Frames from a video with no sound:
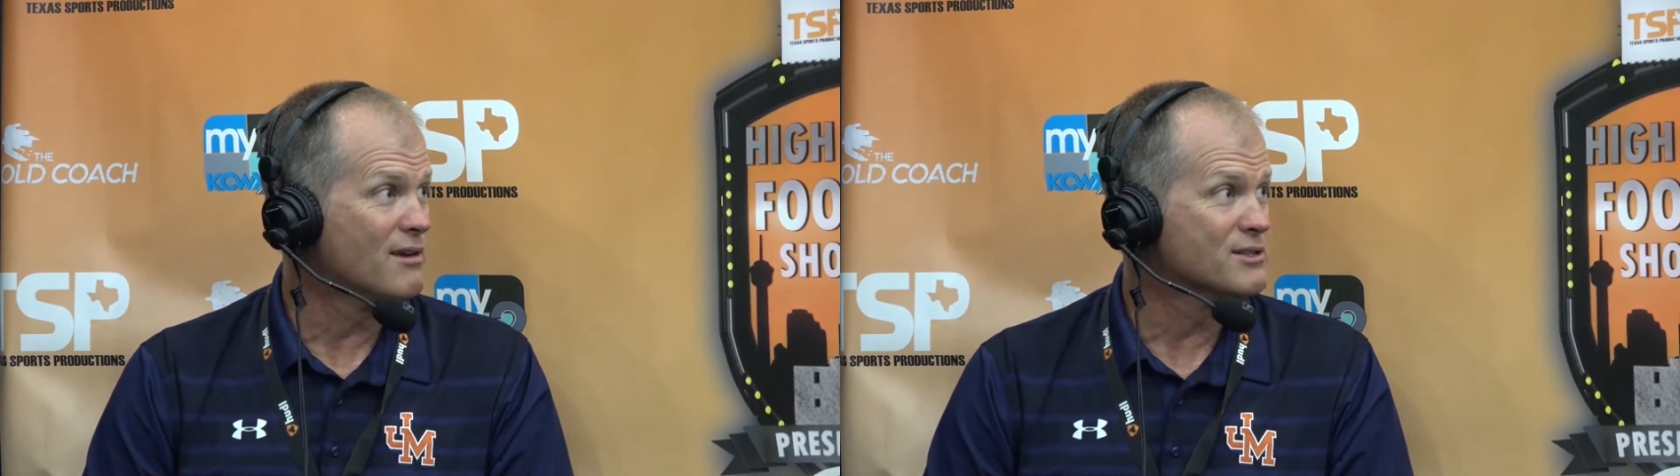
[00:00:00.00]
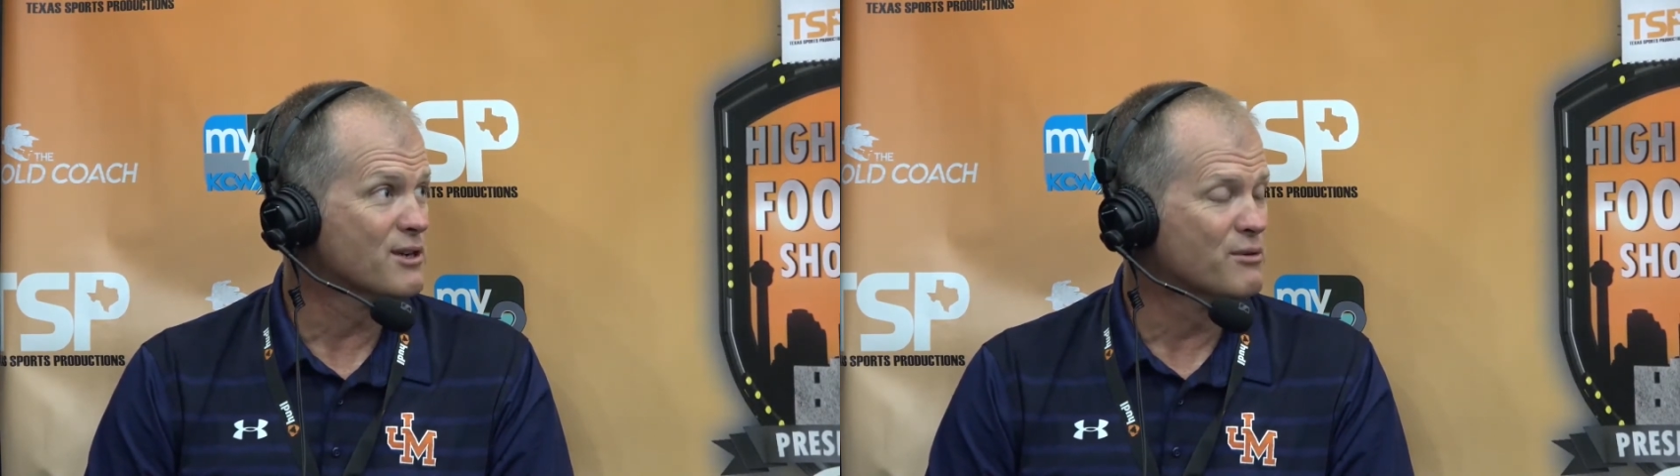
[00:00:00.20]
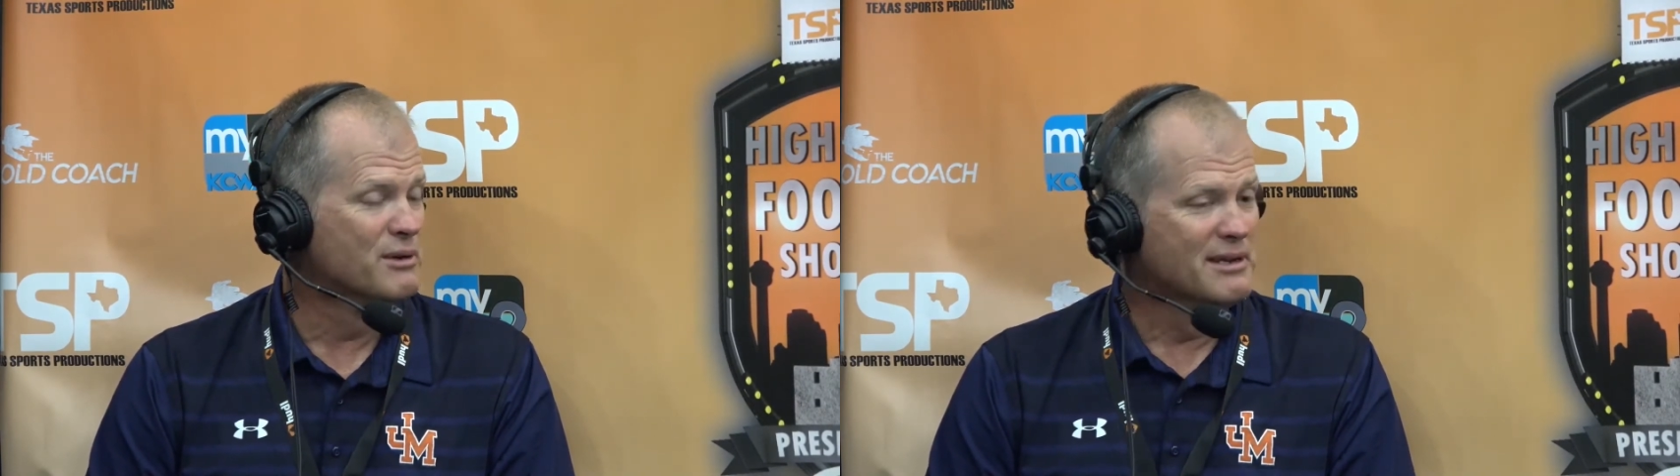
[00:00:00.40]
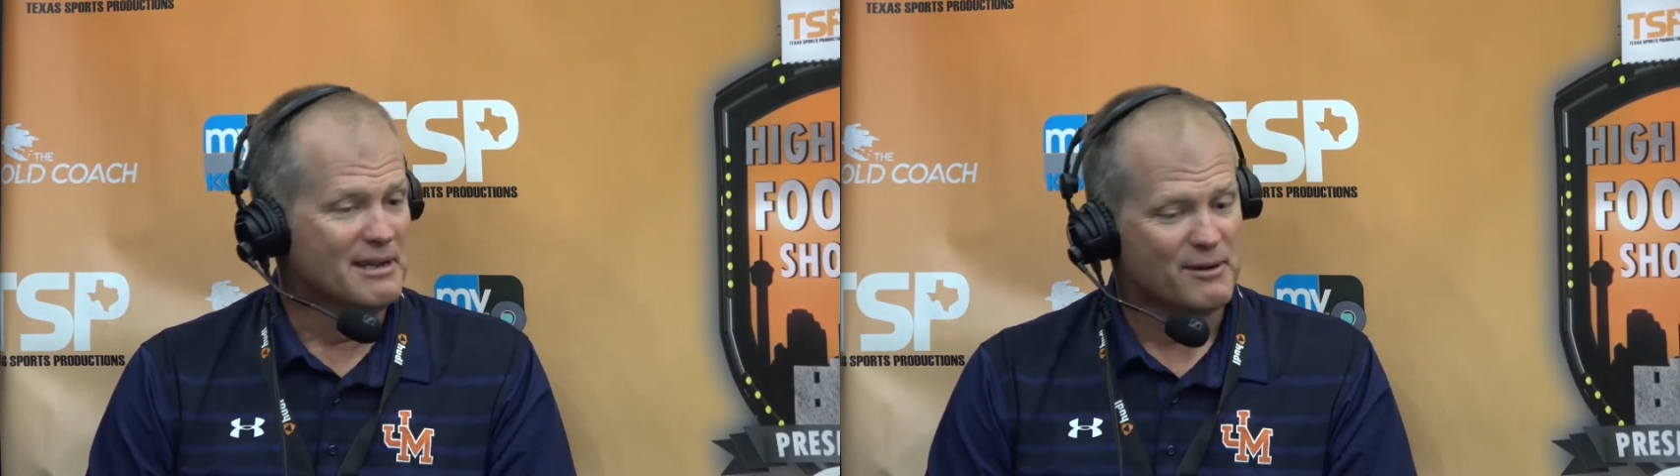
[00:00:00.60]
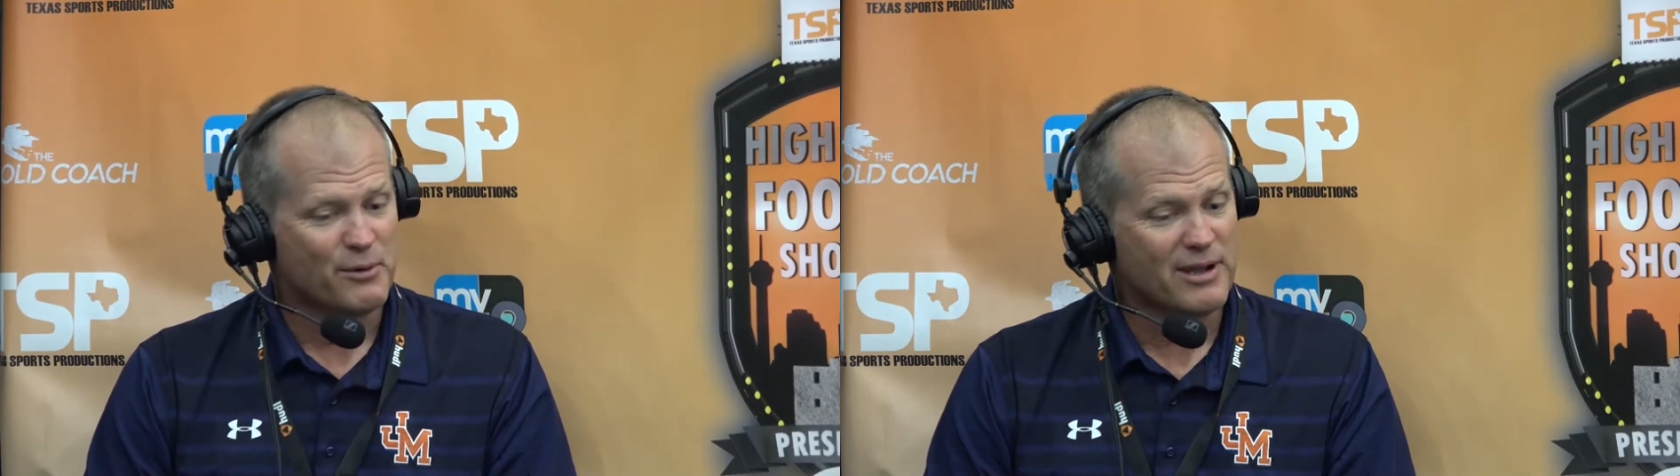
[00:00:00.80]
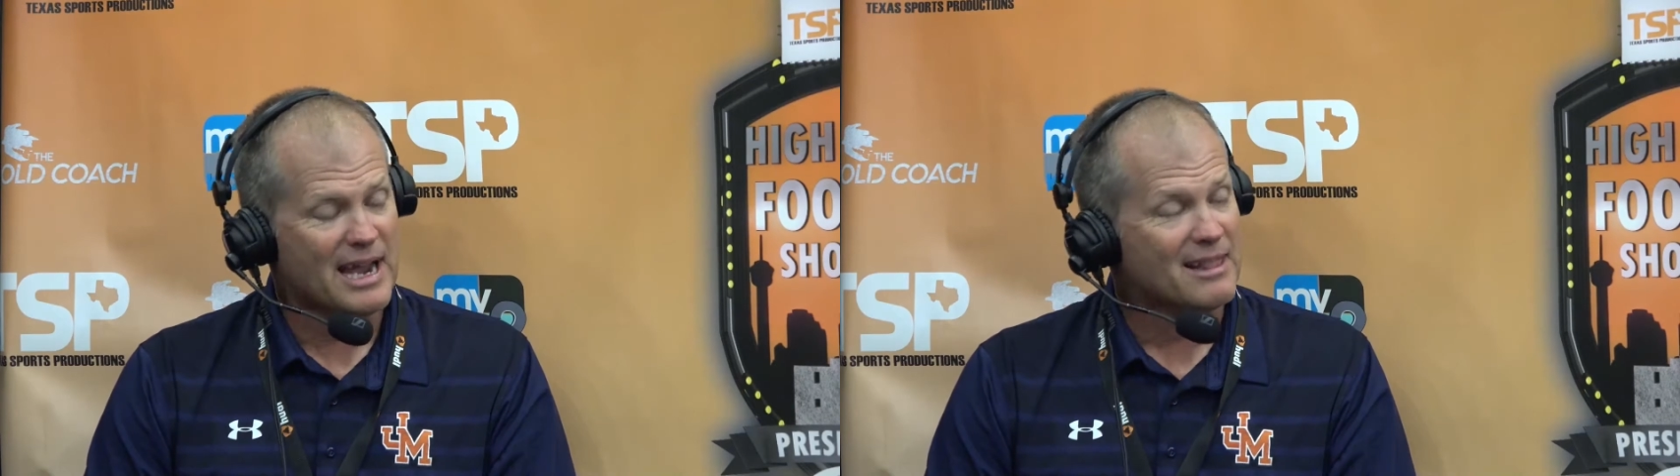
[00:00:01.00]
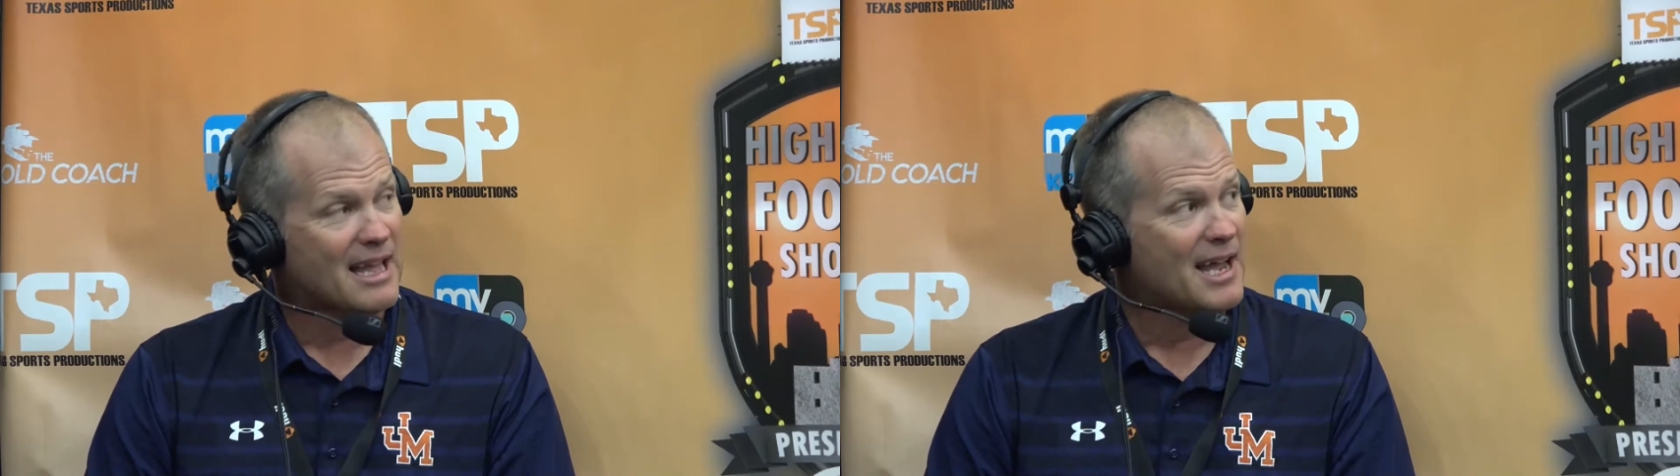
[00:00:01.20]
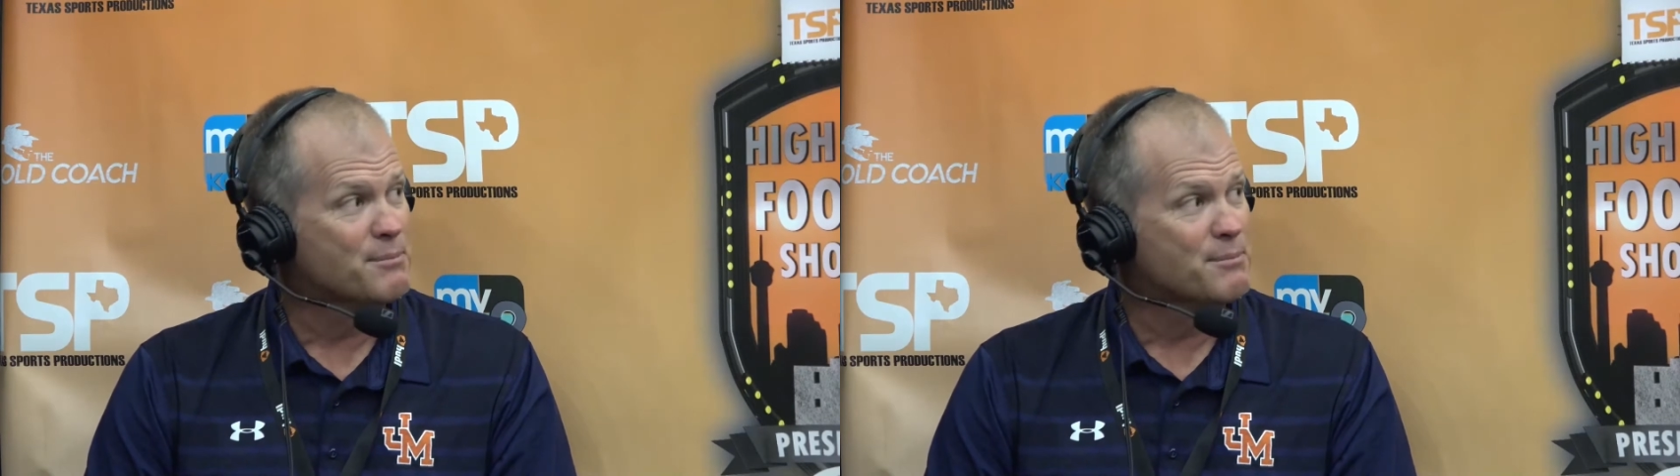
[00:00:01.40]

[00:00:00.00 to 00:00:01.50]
So we got a lot of